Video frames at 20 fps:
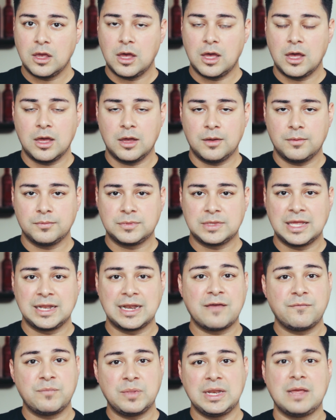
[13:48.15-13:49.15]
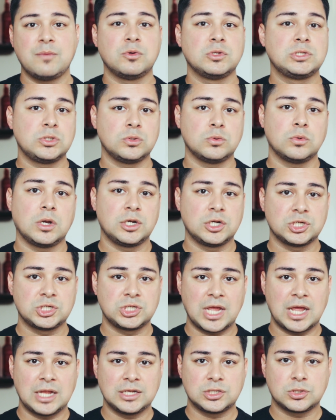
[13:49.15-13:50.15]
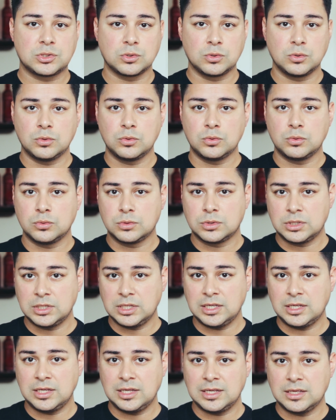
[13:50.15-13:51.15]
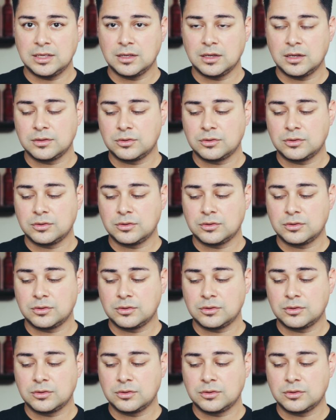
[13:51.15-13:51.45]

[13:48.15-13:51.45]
than I've been able to understand through the